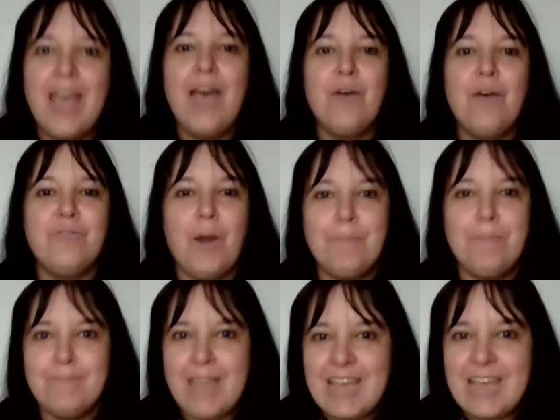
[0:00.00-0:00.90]

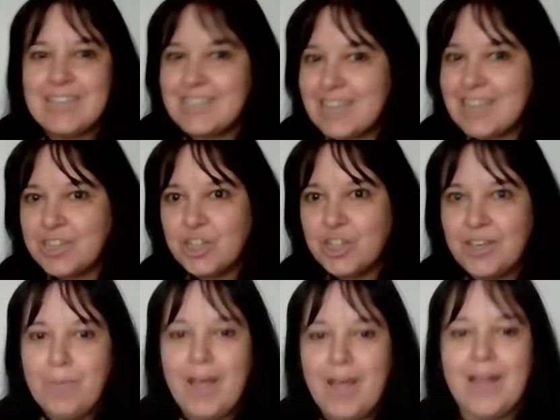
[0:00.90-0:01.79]
from me, Sasha
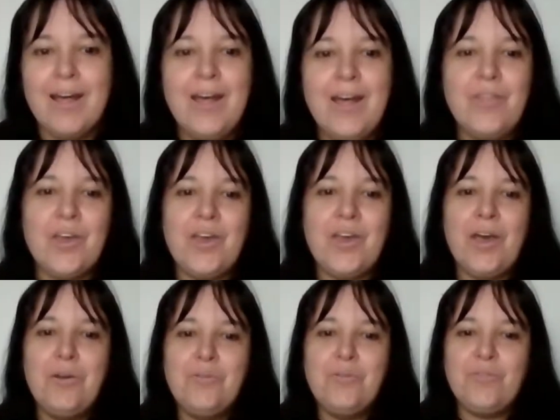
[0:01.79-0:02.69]
Cooper, the
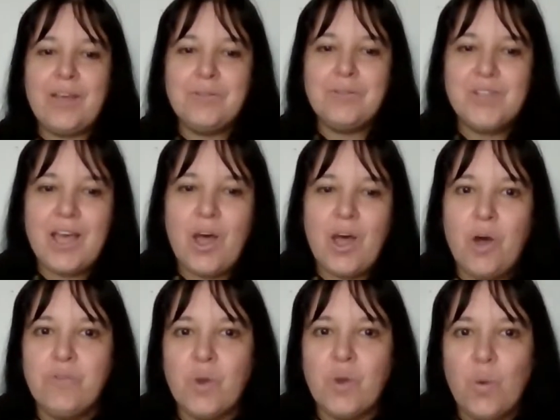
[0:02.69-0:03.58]
co-founder
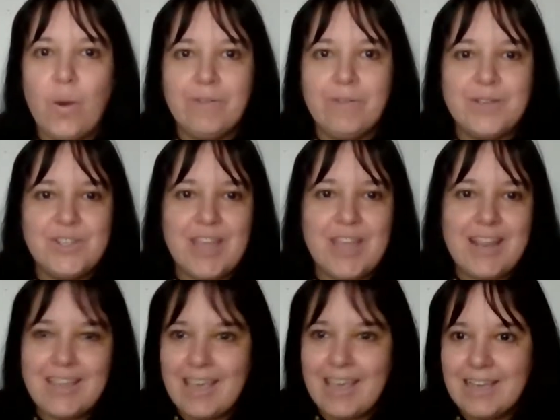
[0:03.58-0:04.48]
of
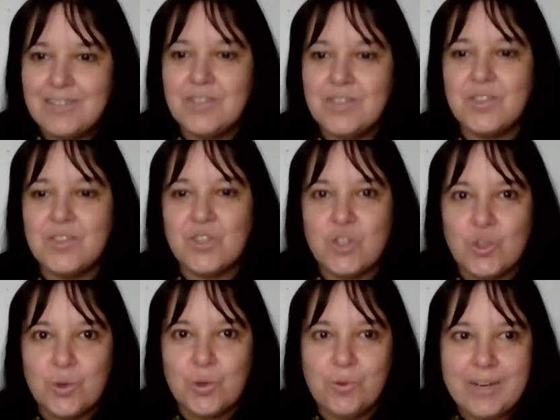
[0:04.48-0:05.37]
Quarantine Kids
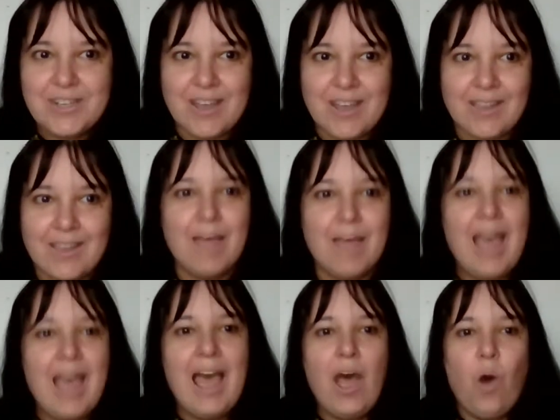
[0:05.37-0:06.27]
Storytime.
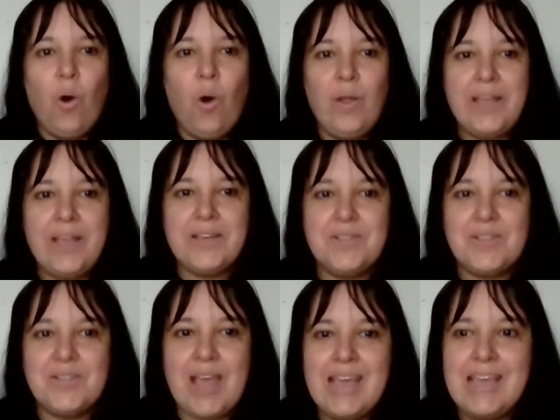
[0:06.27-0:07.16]
All I can
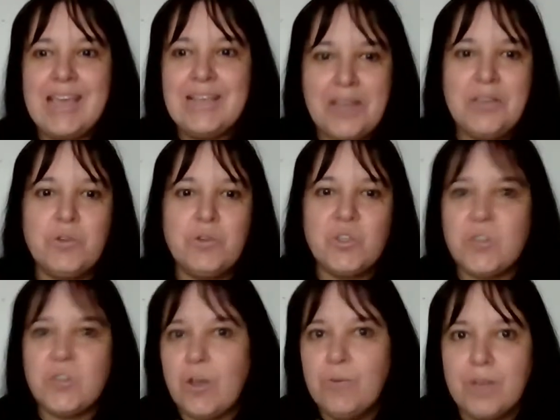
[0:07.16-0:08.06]
say is thank you
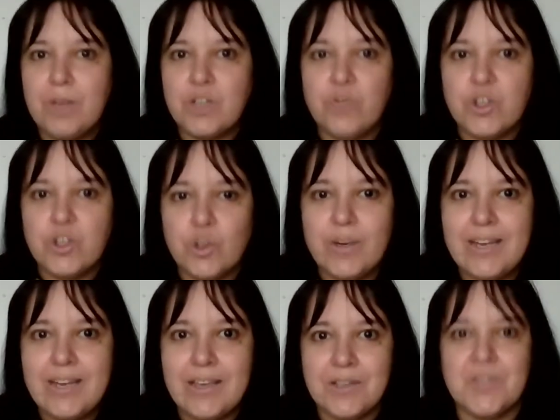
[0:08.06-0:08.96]
so much for
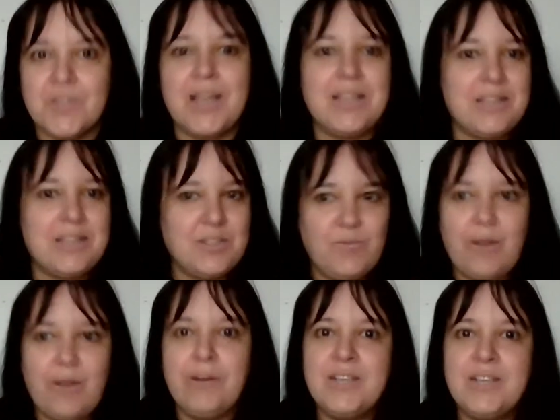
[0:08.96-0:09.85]
joining us at this
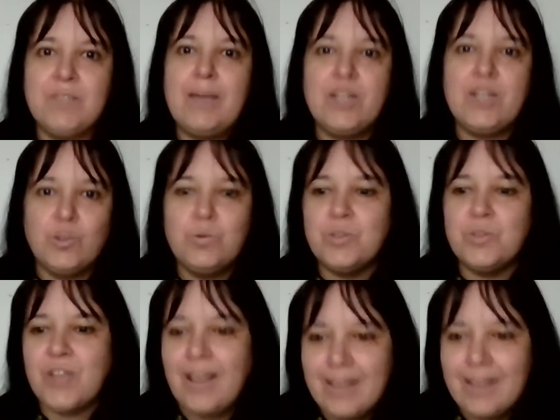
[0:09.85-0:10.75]
very special
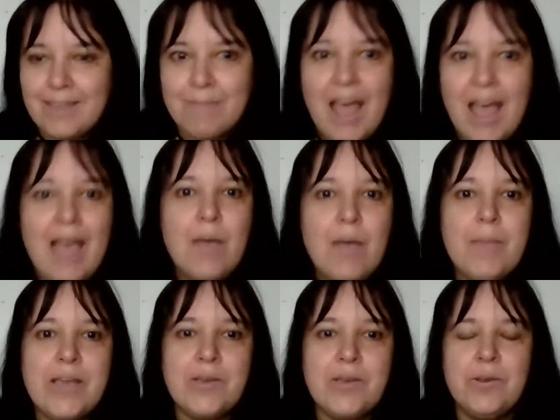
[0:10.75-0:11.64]
time,
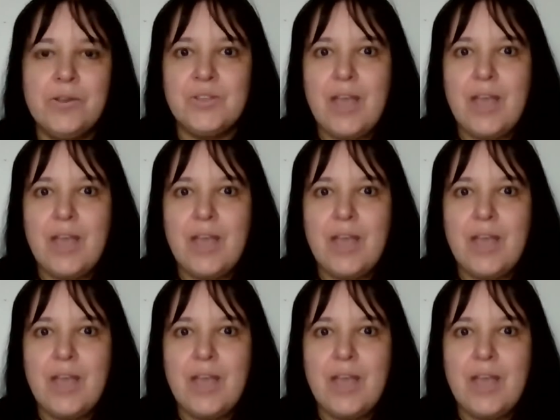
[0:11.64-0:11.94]
because